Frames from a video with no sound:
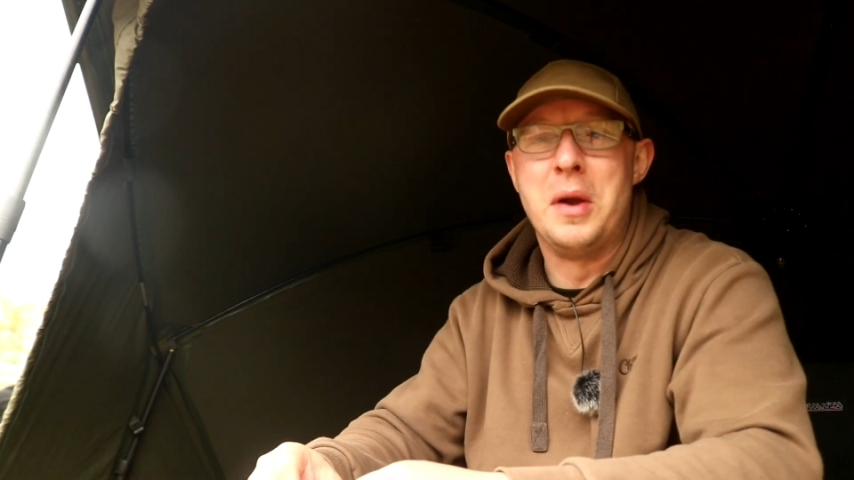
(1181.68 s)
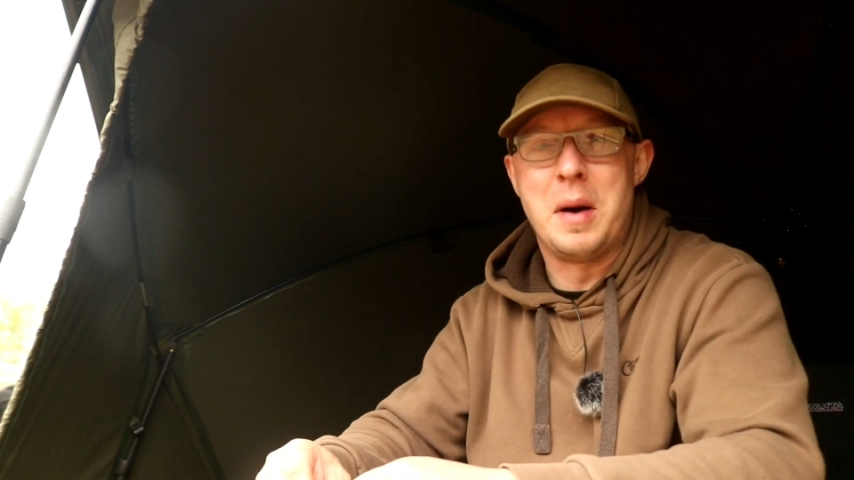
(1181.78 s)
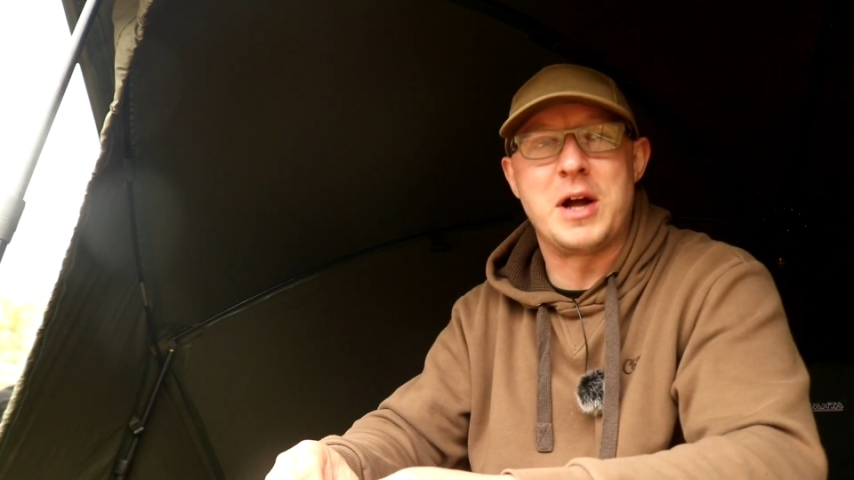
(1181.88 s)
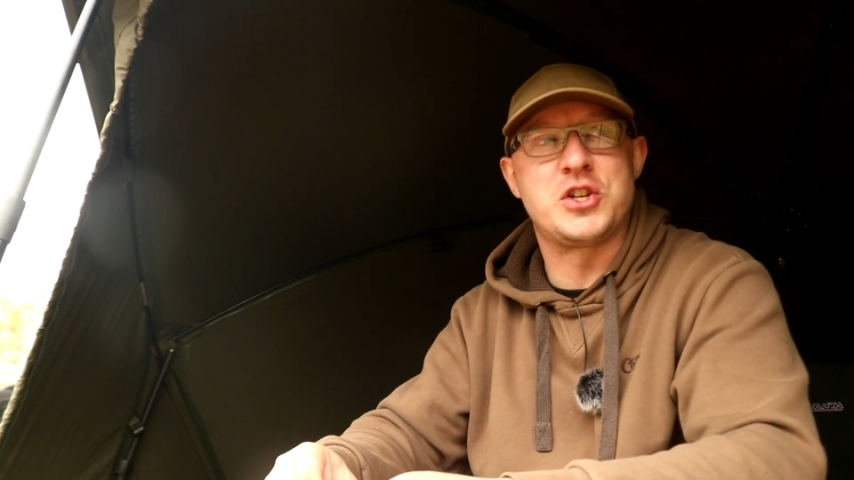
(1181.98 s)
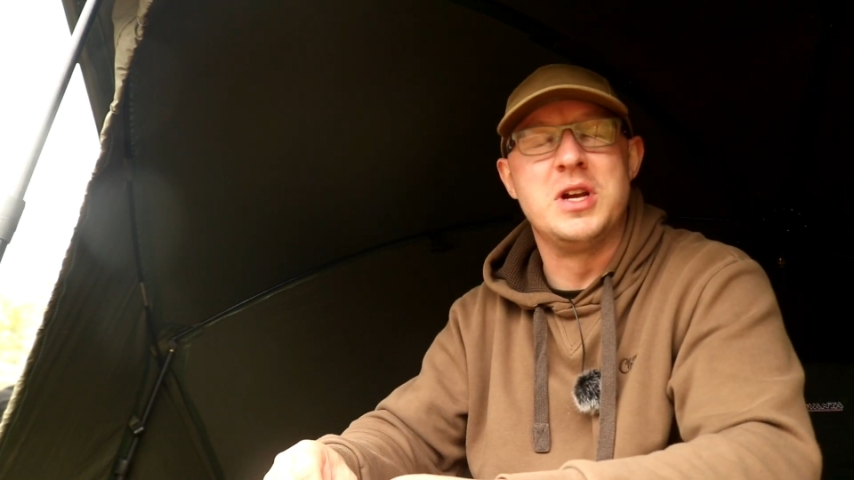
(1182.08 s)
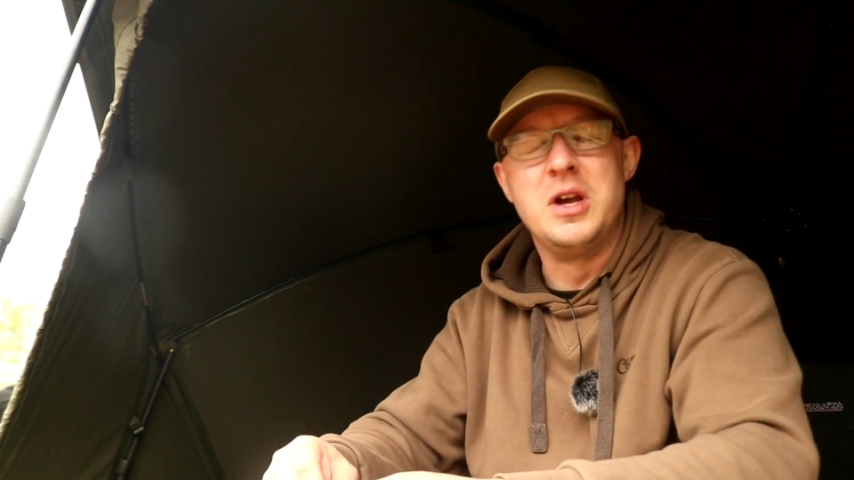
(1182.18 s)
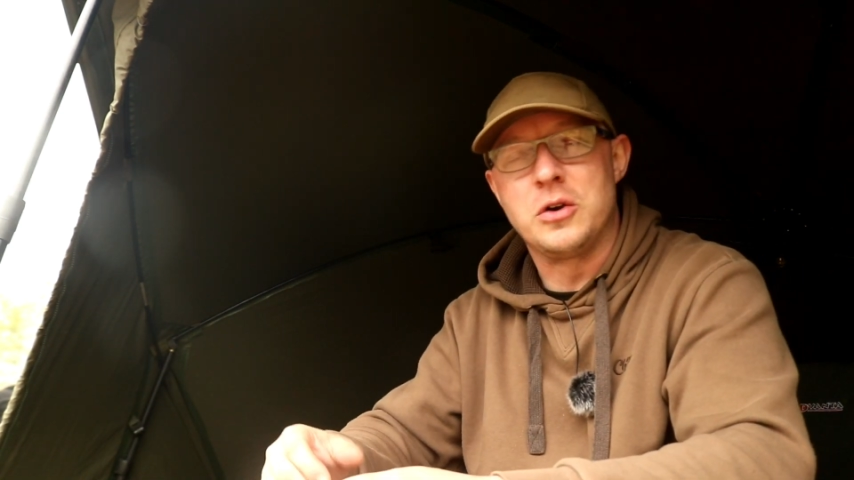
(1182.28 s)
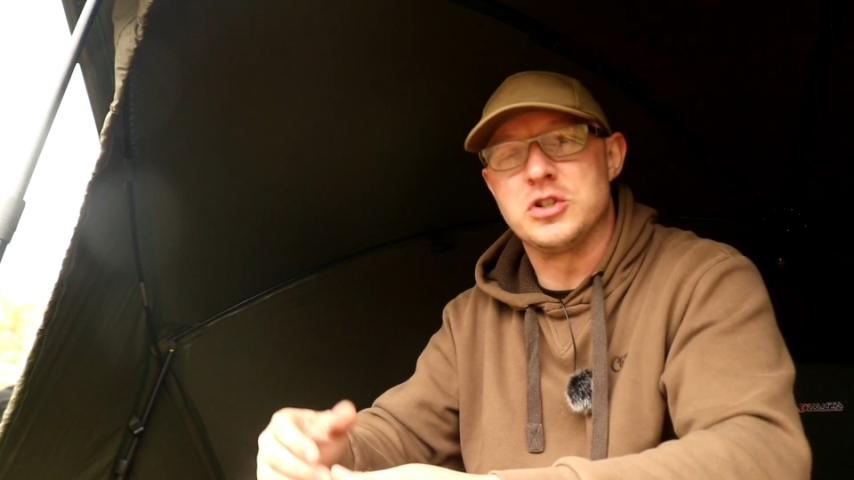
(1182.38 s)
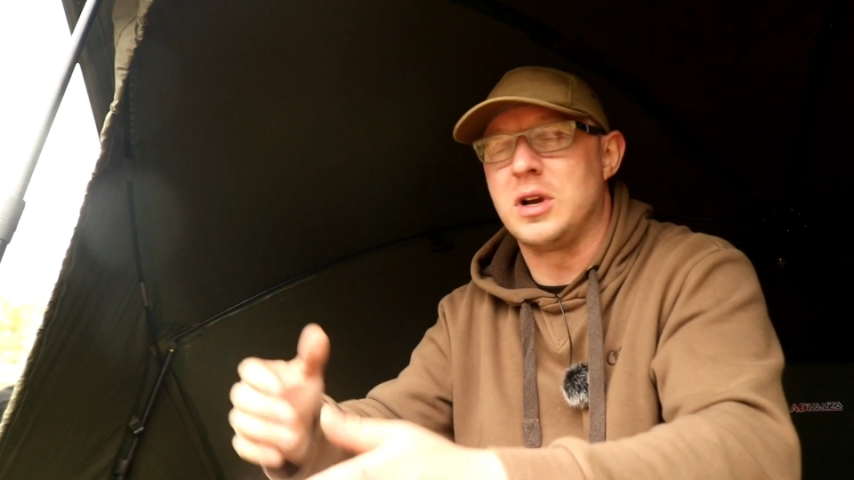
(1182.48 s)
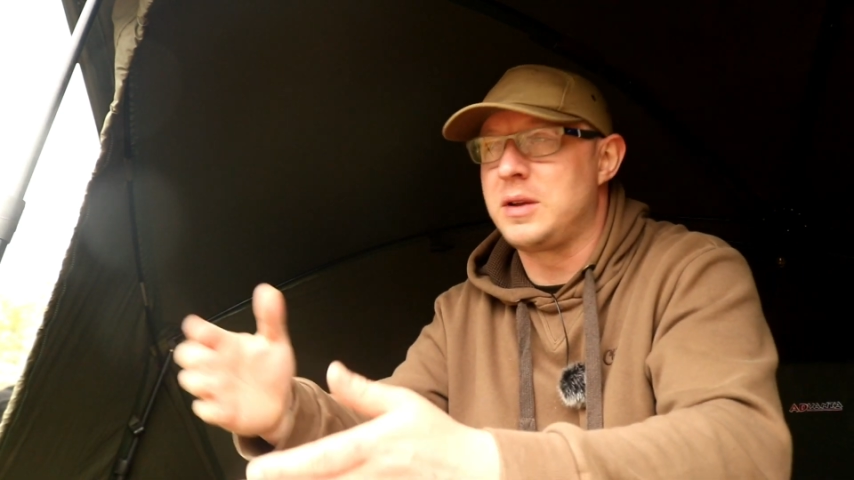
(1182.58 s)
I'm actually,
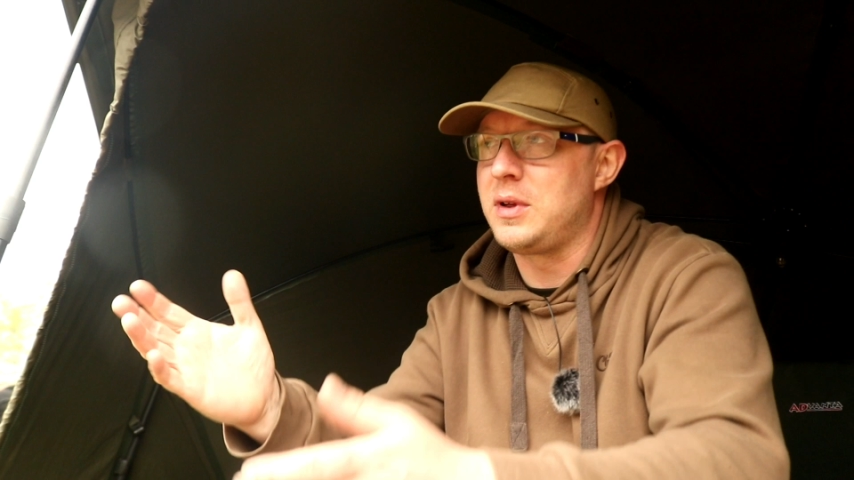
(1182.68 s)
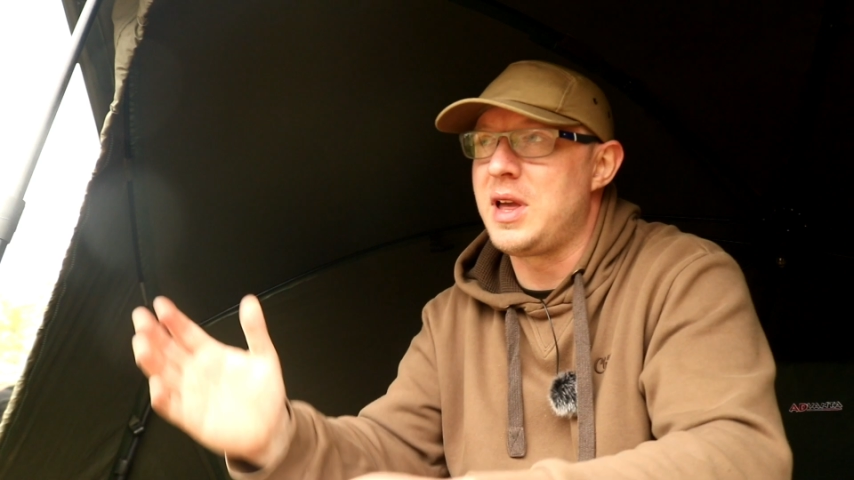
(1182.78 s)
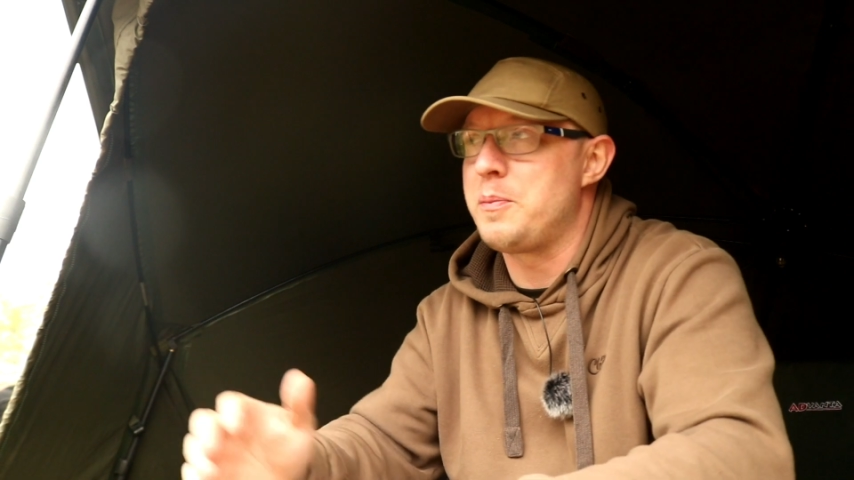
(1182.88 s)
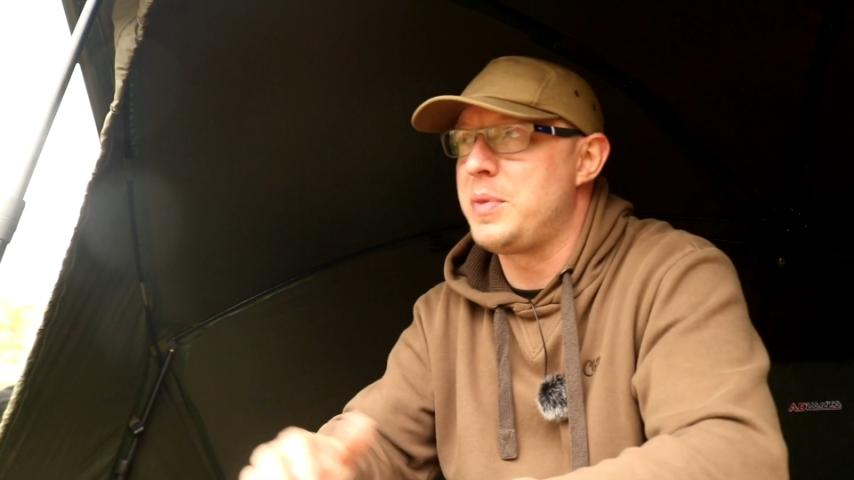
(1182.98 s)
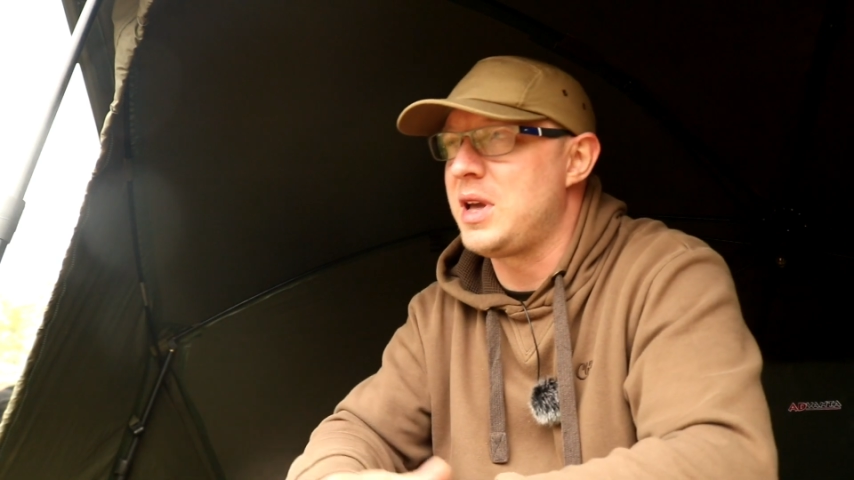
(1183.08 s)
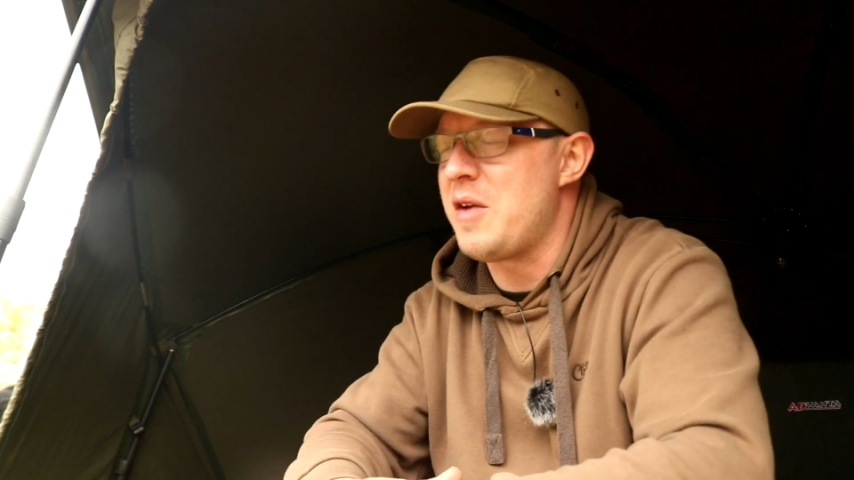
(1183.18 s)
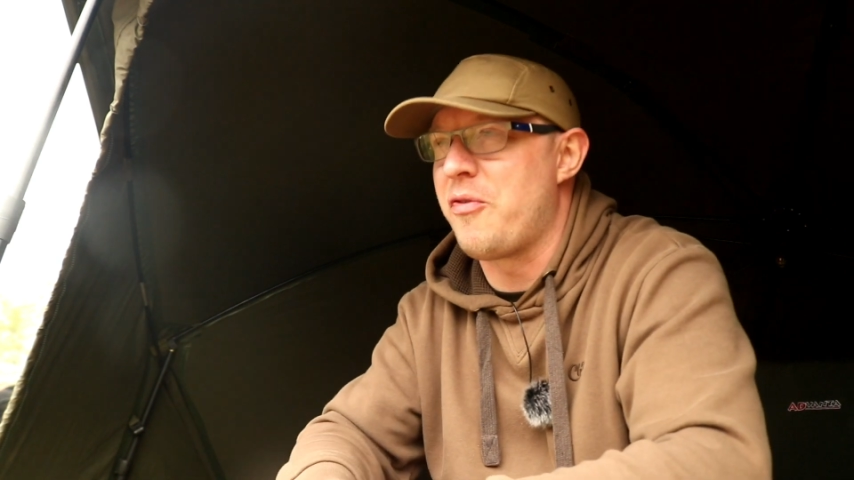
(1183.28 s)
because I get